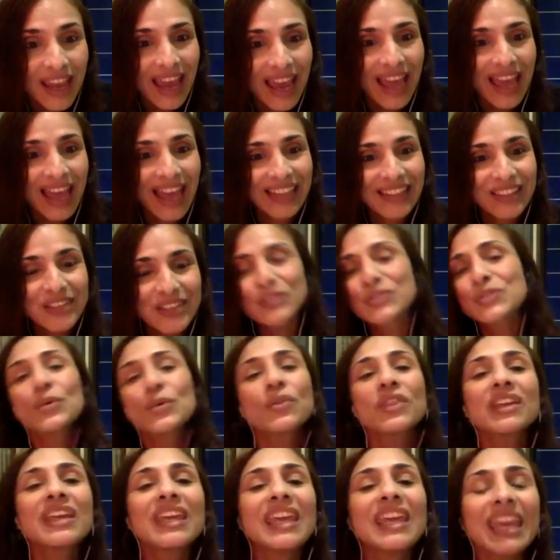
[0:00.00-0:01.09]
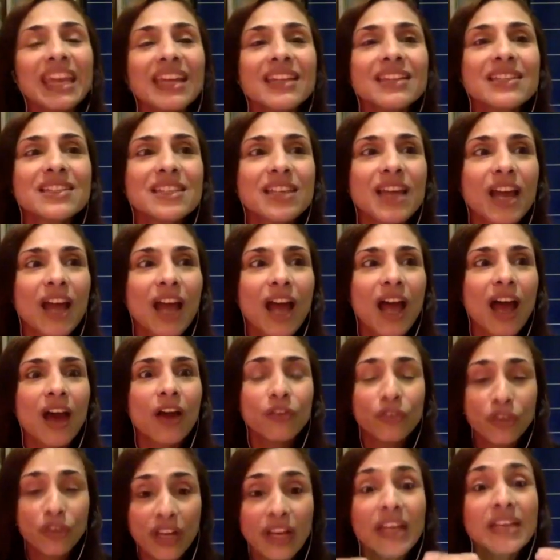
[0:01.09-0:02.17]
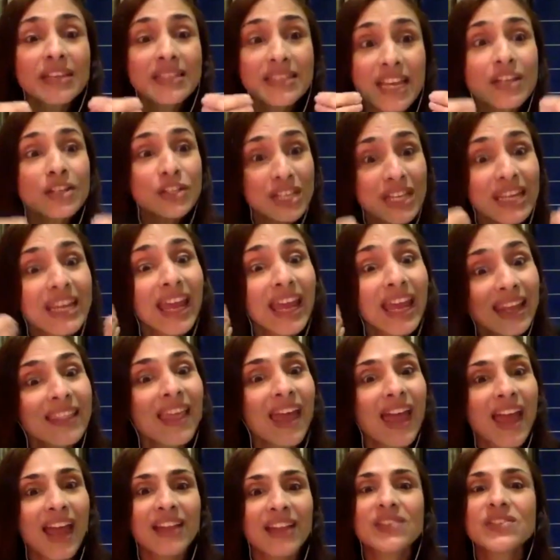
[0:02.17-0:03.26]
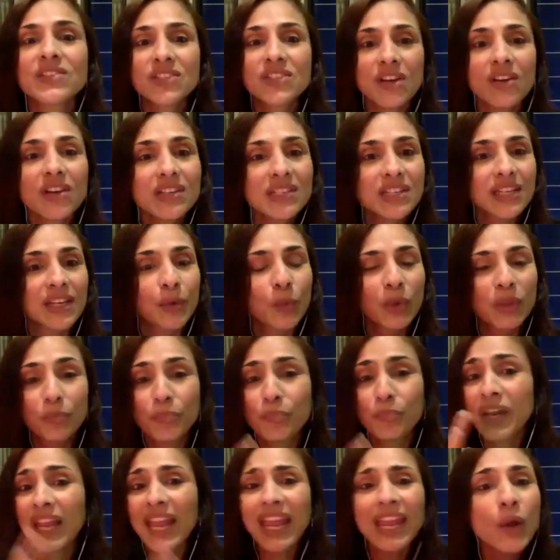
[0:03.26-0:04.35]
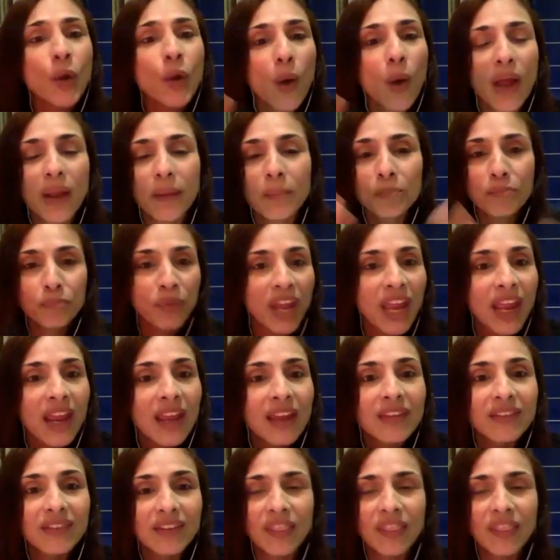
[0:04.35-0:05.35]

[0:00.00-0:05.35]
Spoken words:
And so the kids essentially getting their hands dirty with Play-Doh and paint,